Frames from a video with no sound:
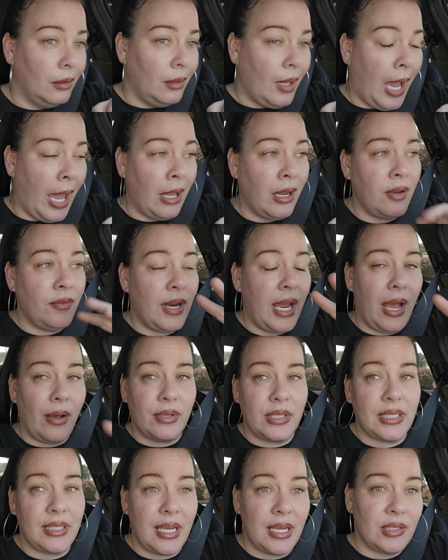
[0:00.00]
I don't even know how it
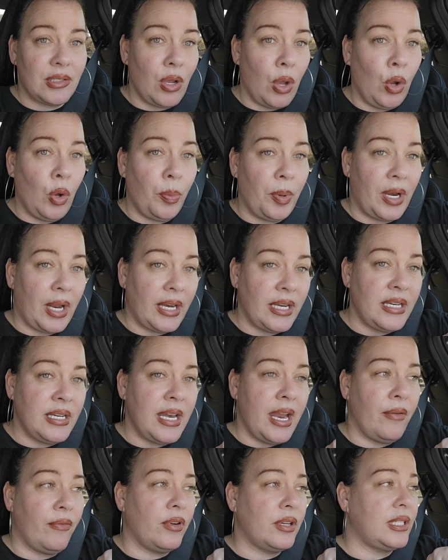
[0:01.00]
stays open. I
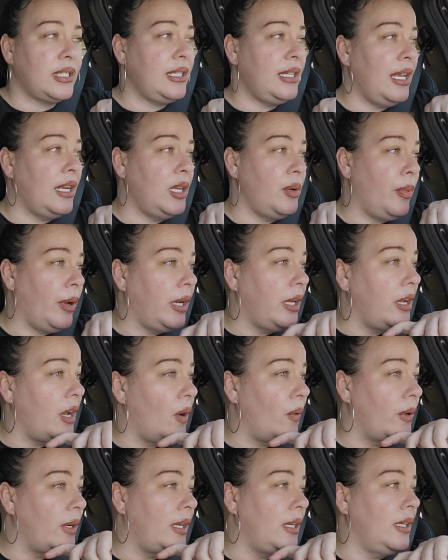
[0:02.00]
never see anybody
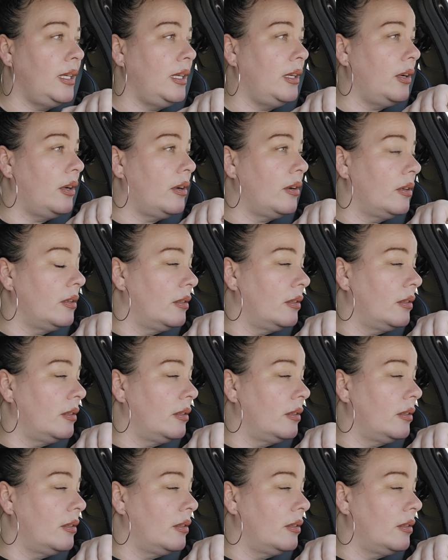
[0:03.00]
going in here.